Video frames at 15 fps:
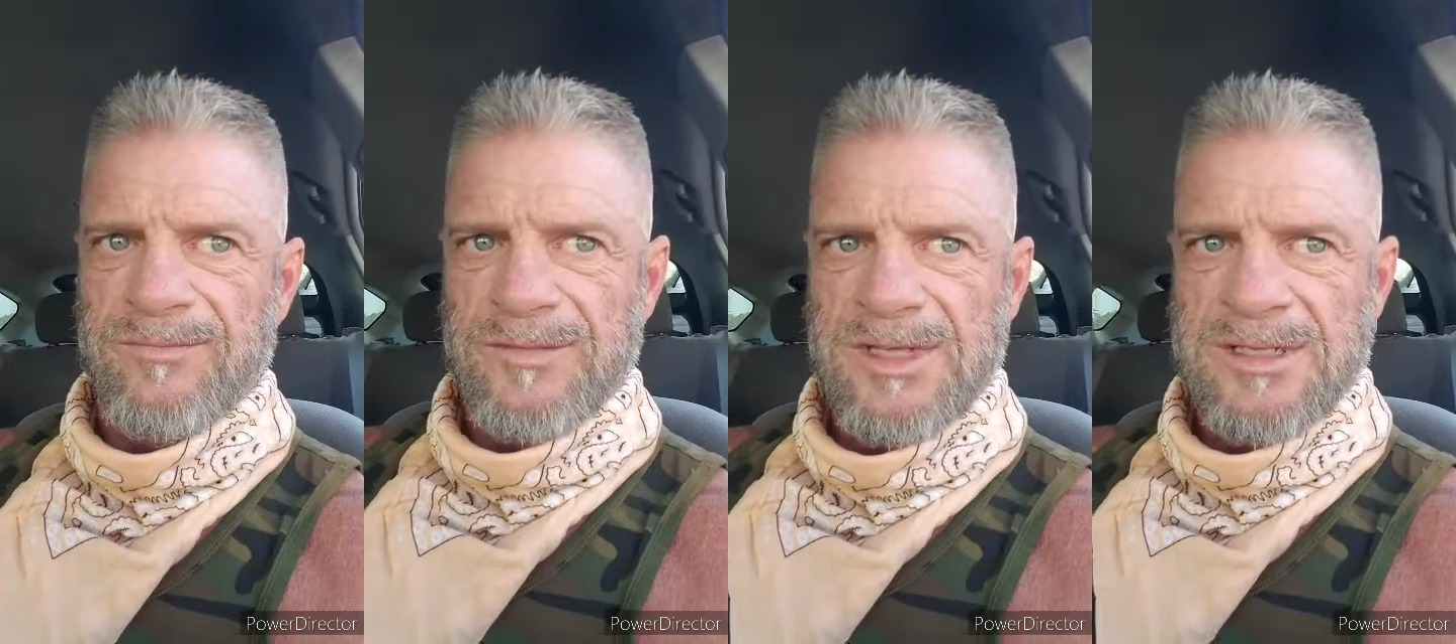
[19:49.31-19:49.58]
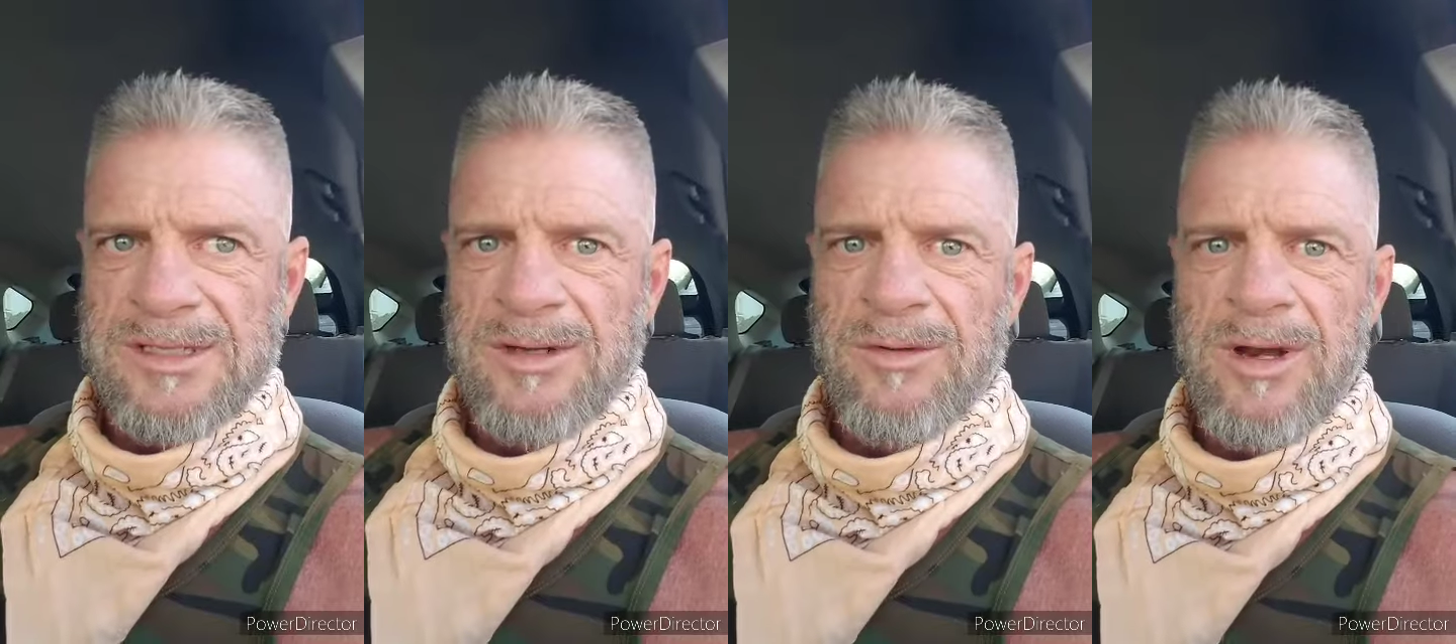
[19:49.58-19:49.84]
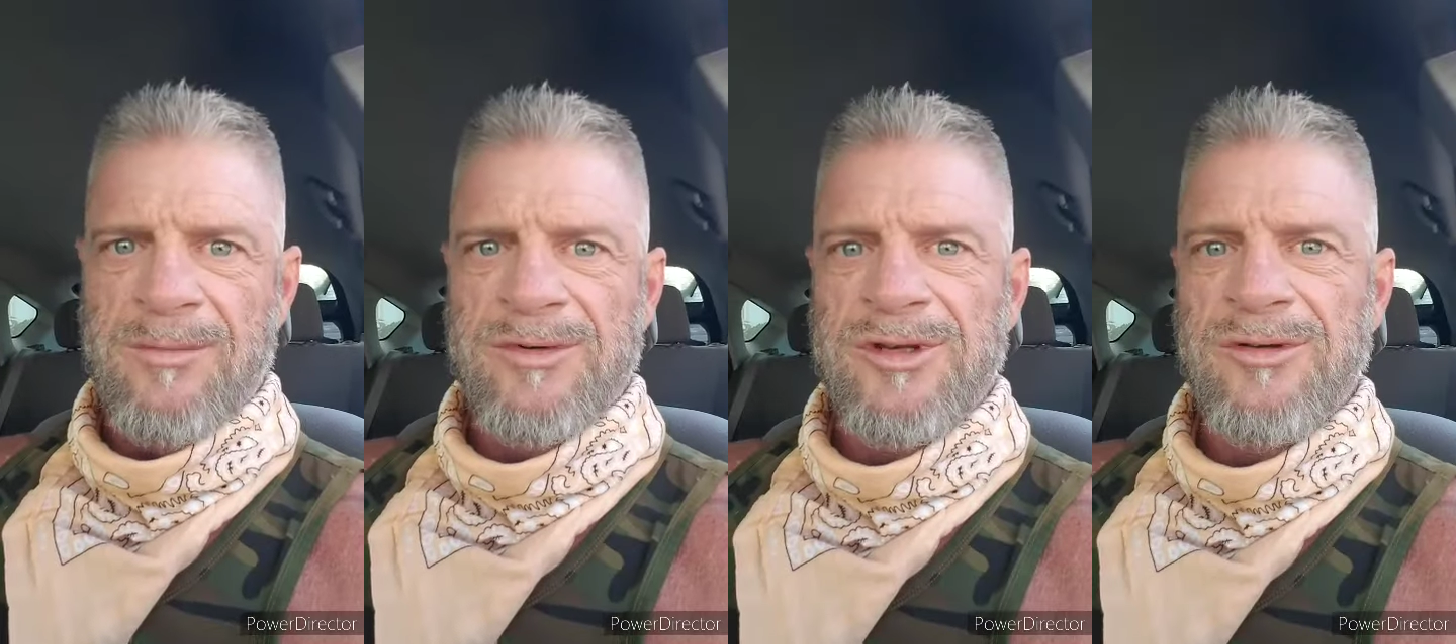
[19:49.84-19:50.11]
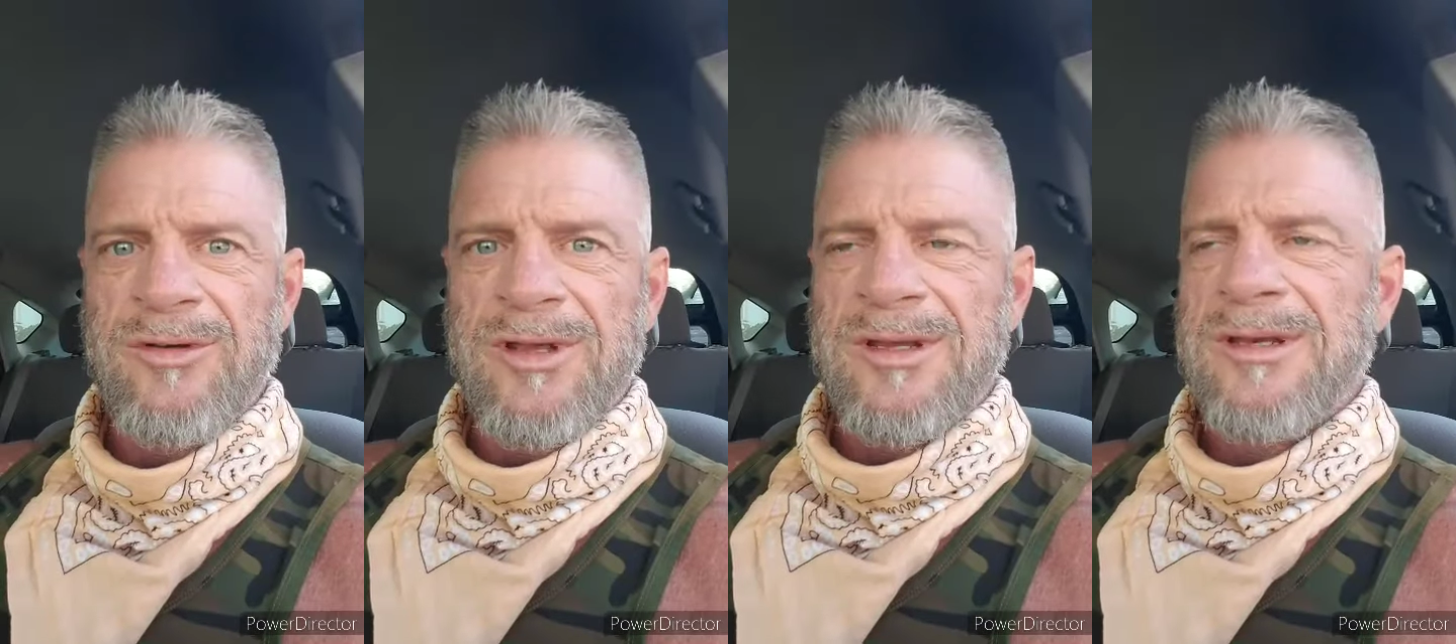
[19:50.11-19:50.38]
to see what I'm
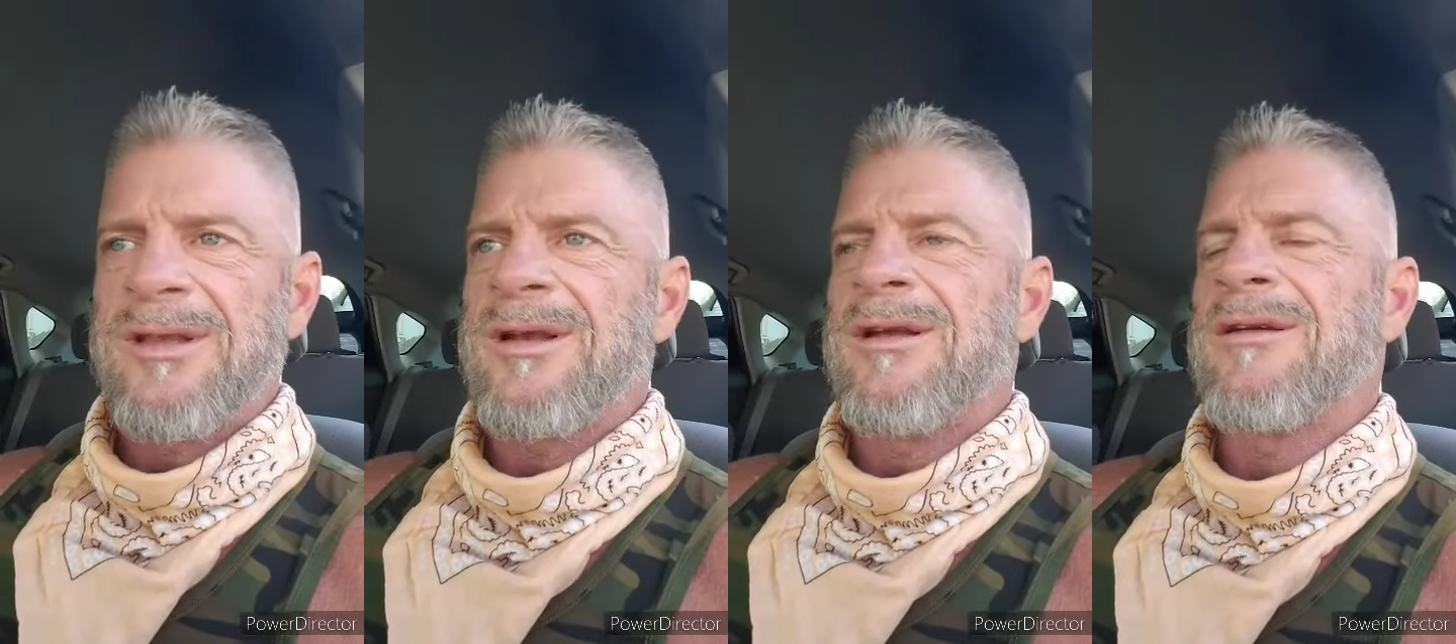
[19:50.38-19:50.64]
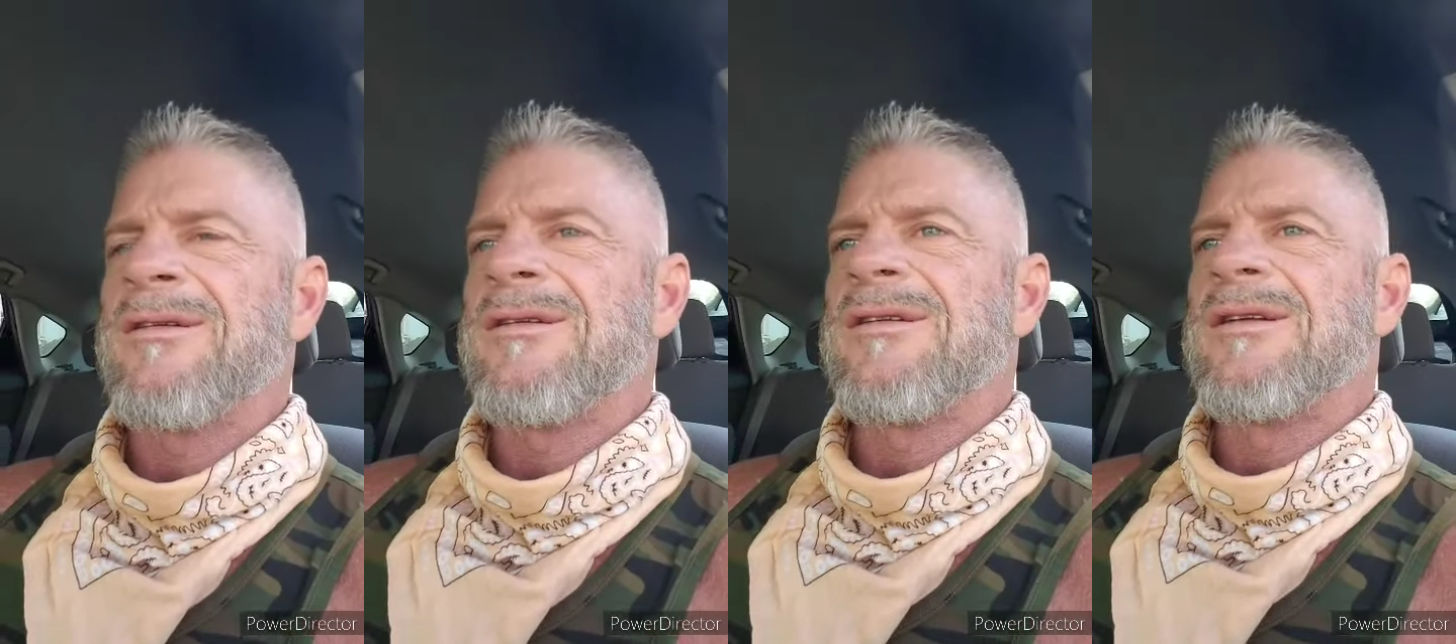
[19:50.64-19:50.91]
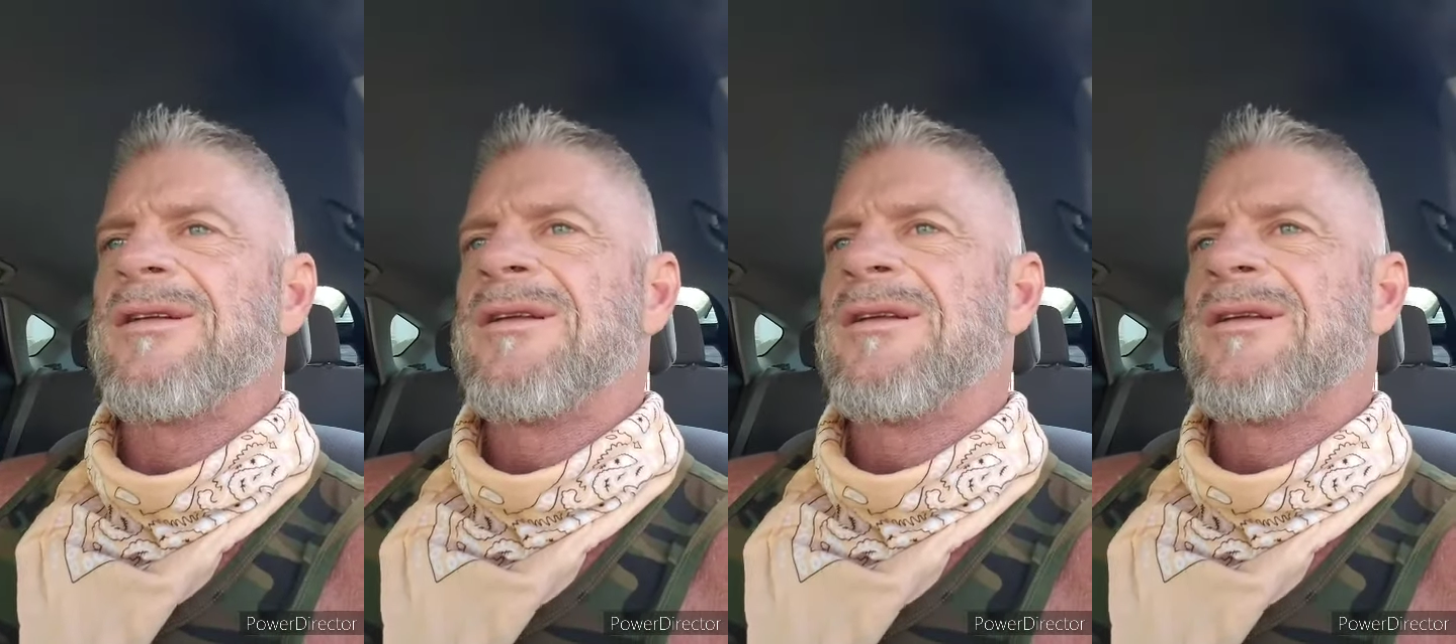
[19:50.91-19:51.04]
doing, you know.